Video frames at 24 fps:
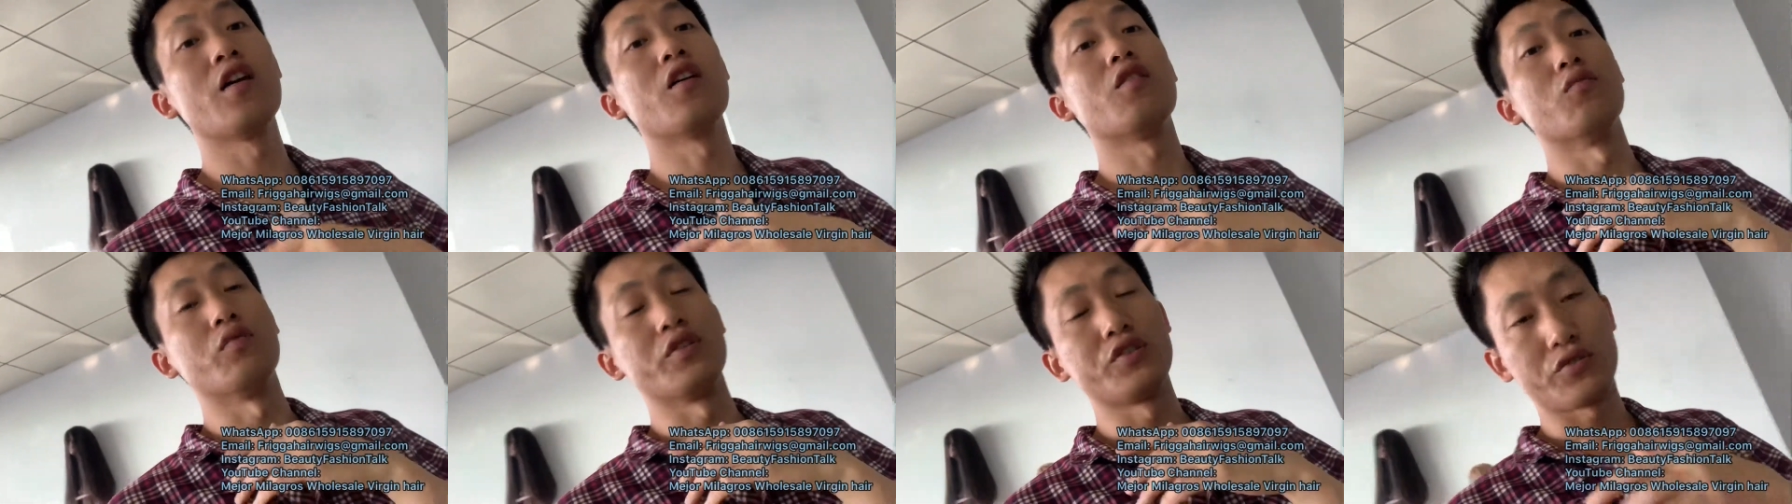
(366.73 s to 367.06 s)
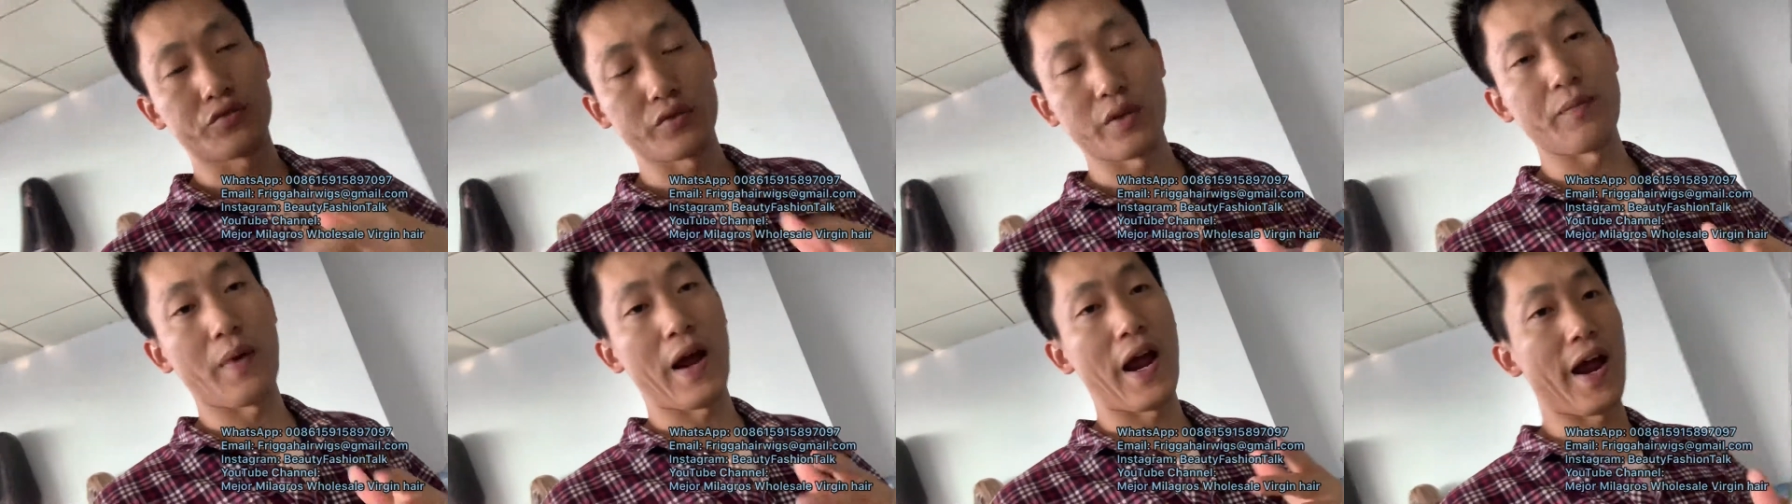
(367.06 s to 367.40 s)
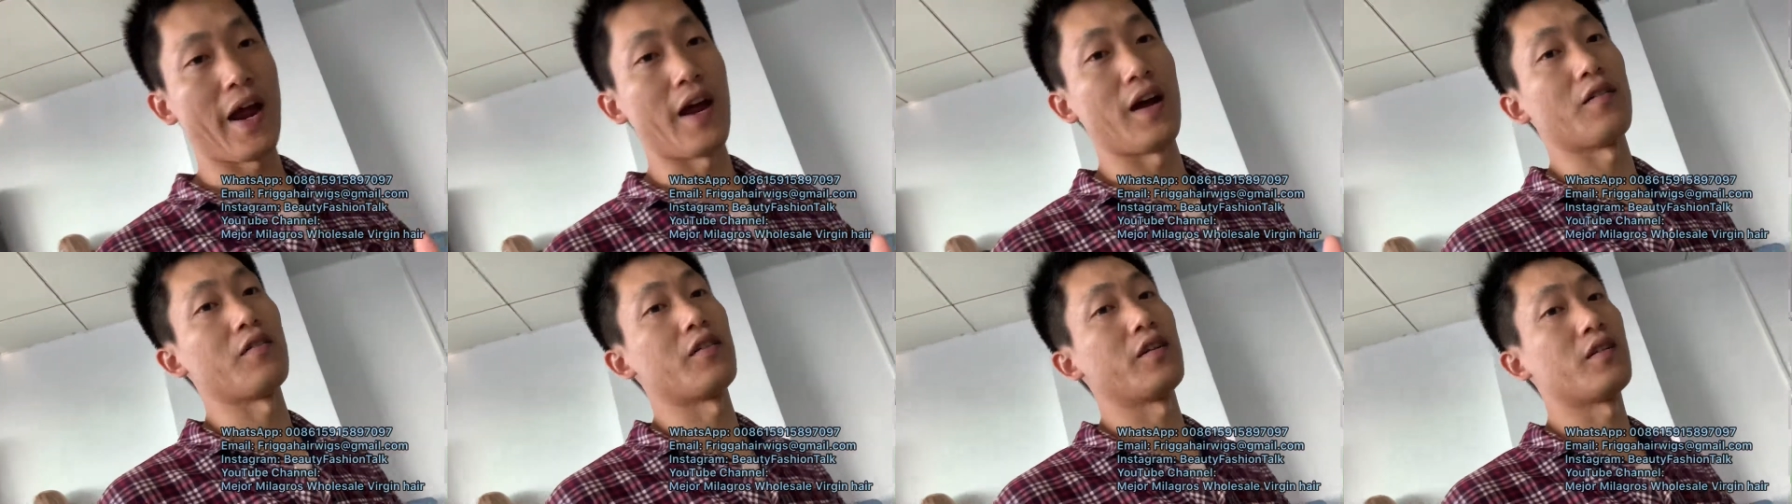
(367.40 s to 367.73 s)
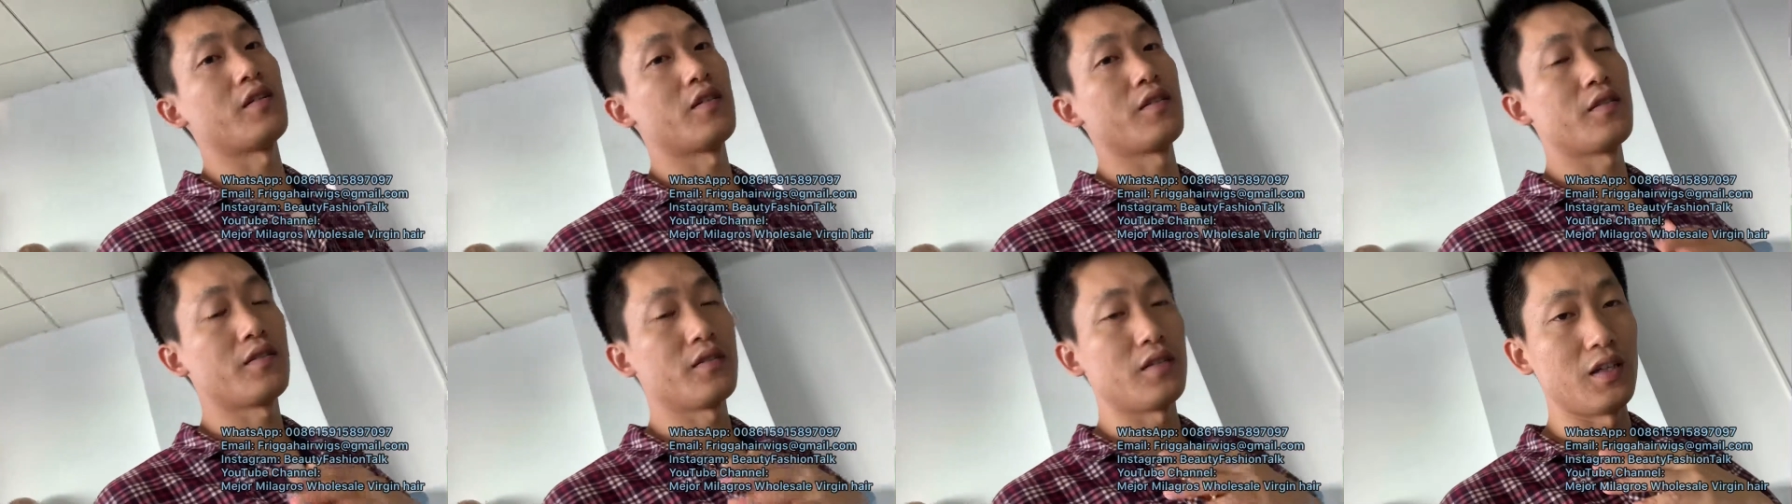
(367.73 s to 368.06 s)
we ship here
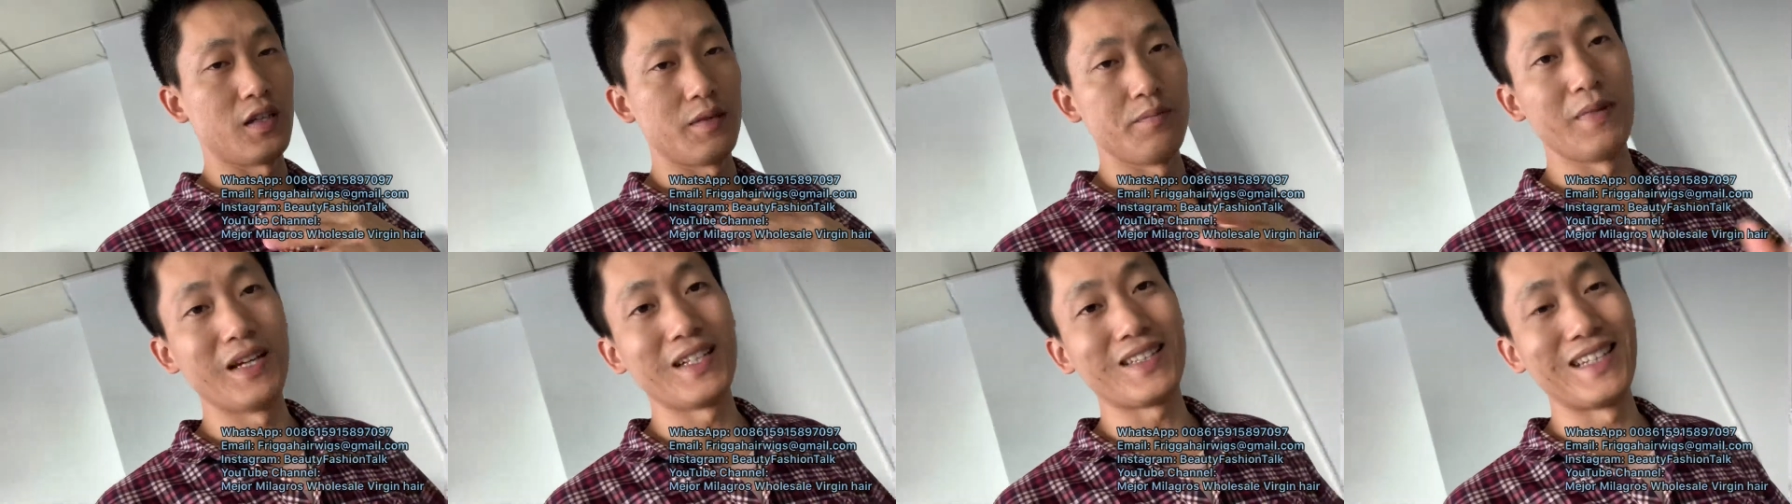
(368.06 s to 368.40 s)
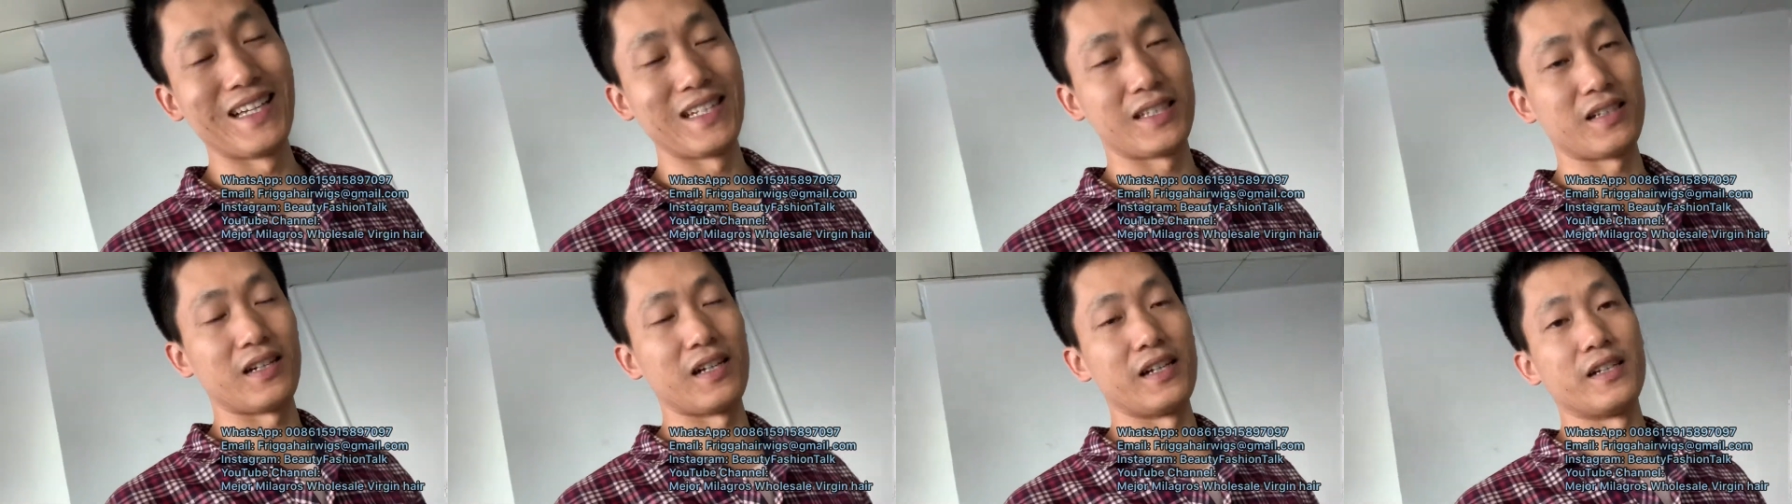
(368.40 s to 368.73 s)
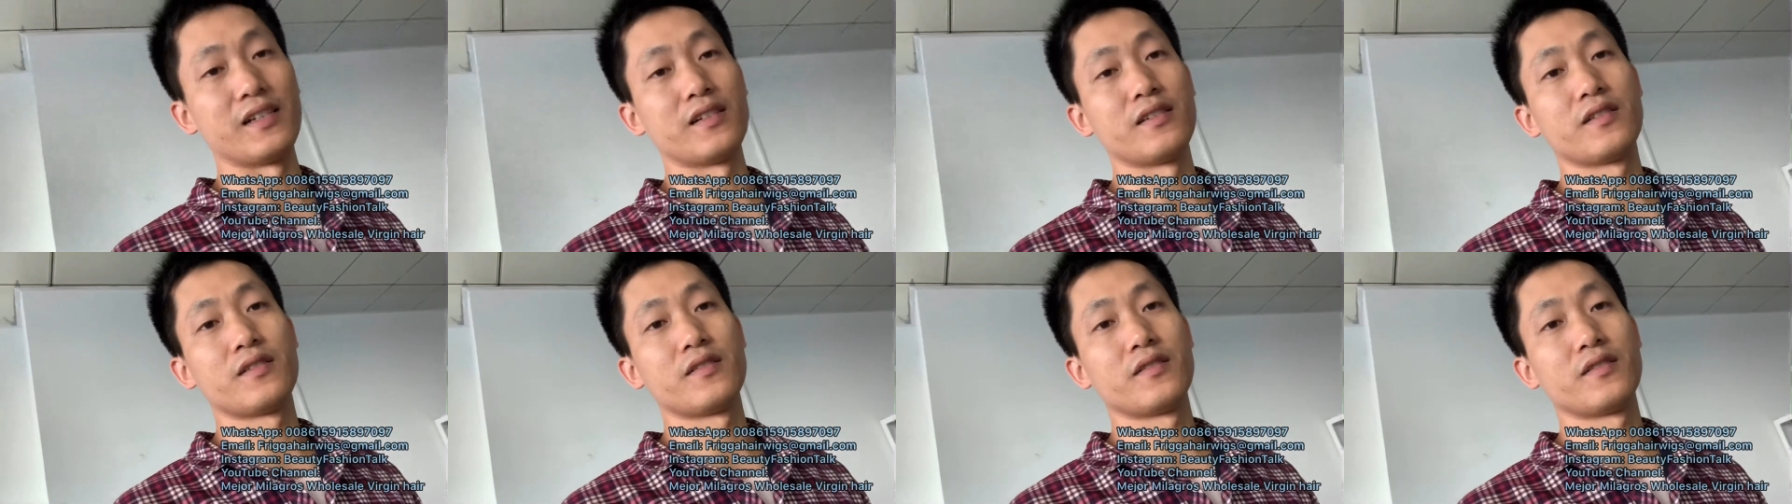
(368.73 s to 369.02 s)
immediately.